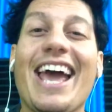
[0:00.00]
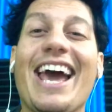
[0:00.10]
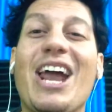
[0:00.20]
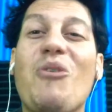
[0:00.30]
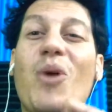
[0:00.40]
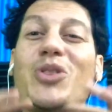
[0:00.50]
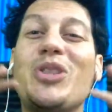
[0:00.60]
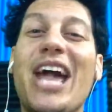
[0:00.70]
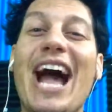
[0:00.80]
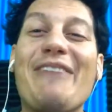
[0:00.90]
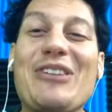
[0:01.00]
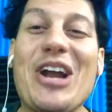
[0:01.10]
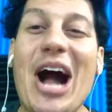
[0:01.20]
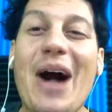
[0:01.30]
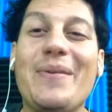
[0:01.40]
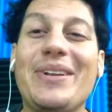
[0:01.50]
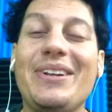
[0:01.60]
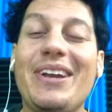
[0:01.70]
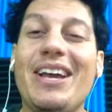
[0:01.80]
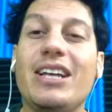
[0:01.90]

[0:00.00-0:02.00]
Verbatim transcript: And what do they have in common?